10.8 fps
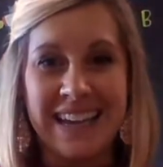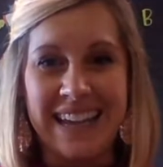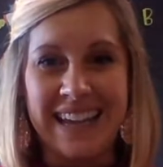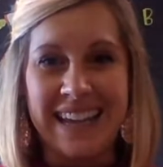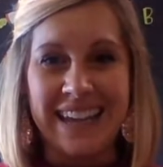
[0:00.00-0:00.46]

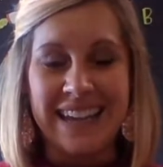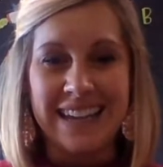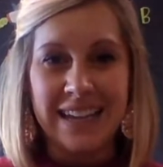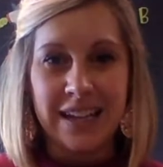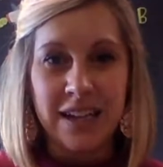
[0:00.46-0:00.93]
I,
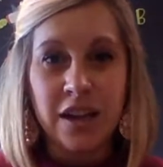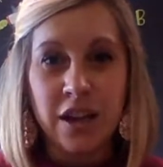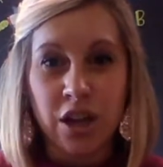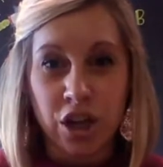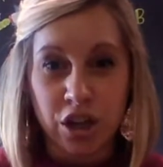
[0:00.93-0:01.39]

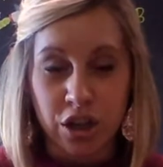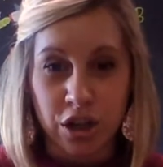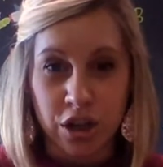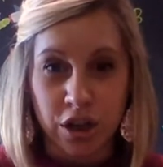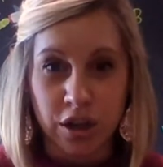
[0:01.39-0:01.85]

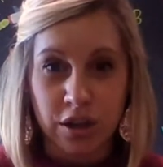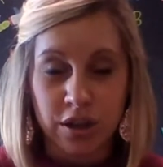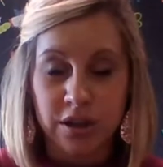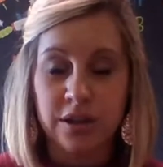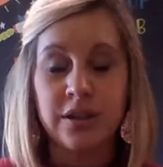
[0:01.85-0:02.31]
g,
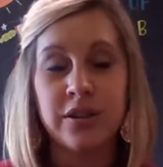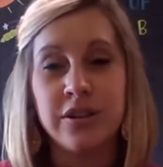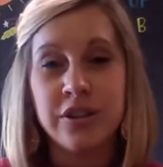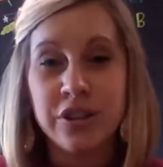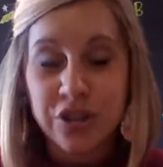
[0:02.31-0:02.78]

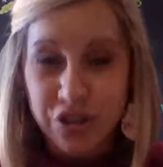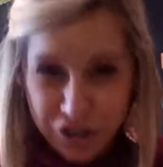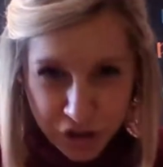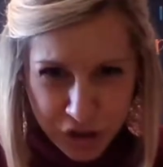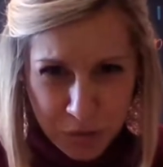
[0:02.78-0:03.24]

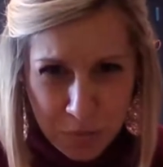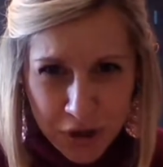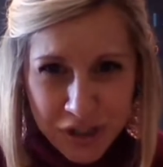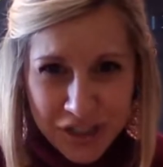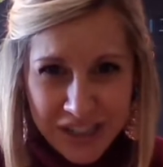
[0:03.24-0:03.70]
could you
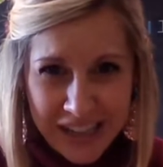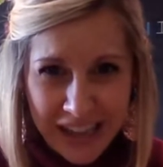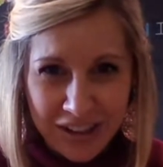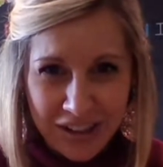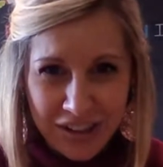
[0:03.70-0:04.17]
put it
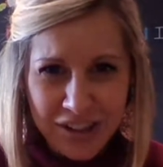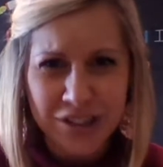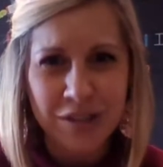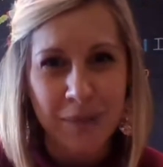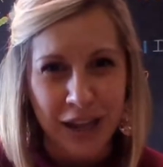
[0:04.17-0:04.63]
together
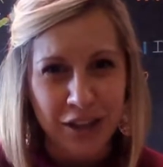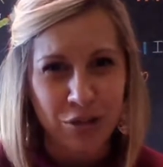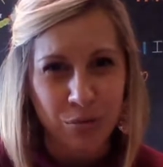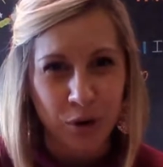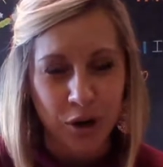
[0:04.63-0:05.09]
to make
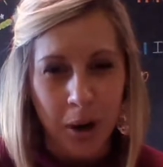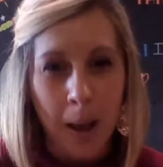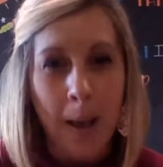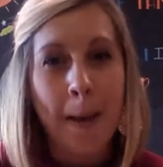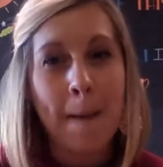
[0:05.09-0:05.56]
the word
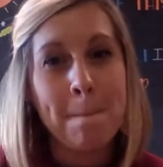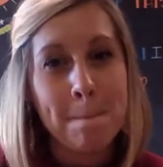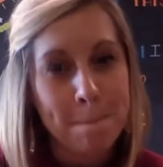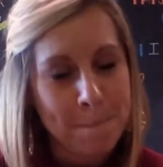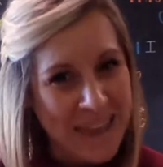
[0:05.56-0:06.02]

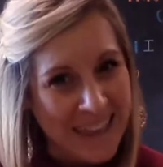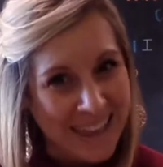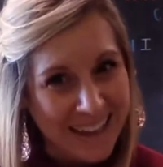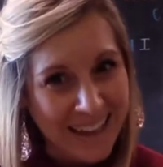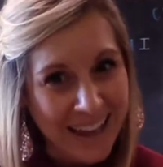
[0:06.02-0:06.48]

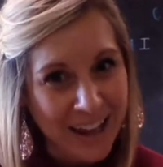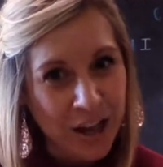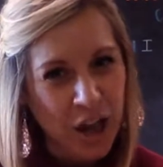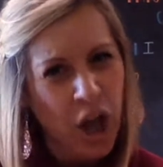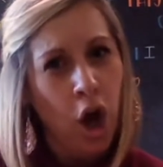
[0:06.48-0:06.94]
pig?
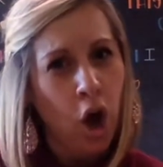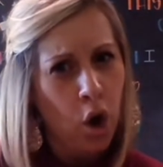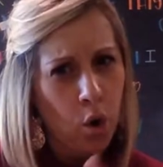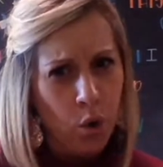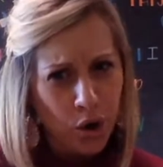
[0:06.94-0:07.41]

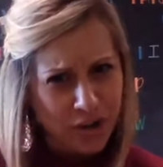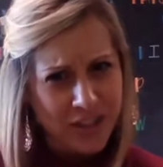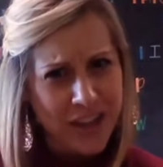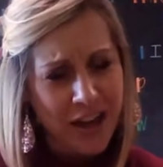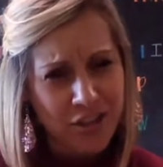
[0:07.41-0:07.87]
Or
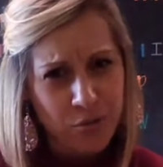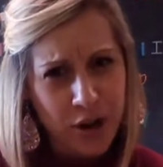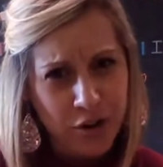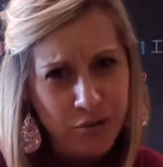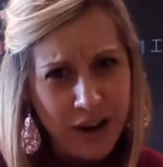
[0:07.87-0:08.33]
the other
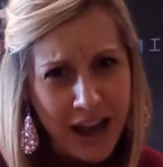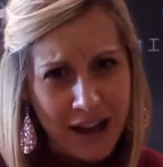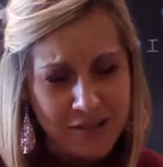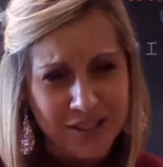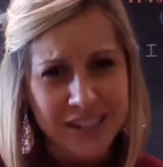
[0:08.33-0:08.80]
way
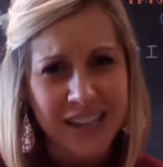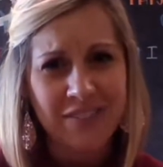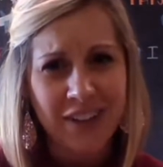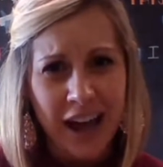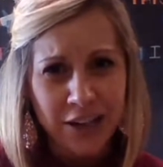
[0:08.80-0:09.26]
around,
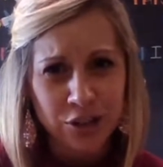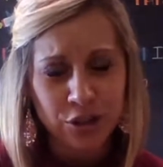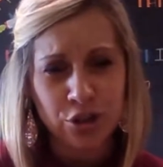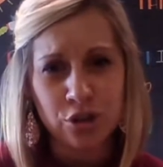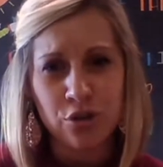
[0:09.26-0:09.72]
if I
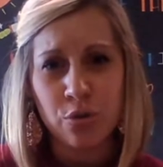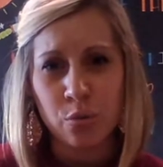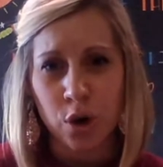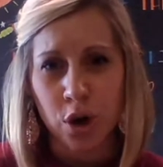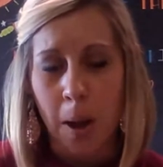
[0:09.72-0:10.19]
told you the
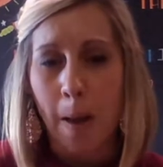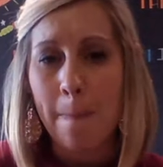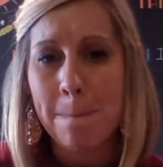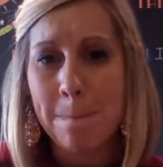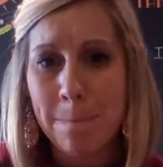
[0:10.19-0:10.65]
word
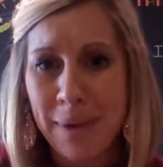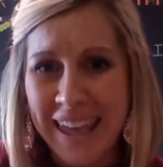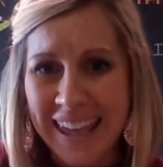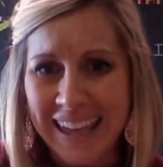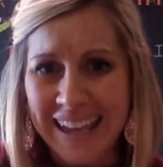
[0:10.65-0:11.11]

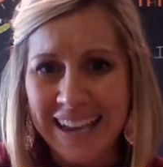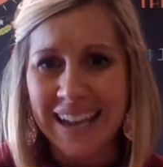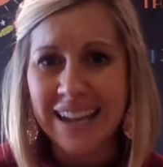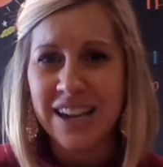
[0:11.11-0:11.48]
pig,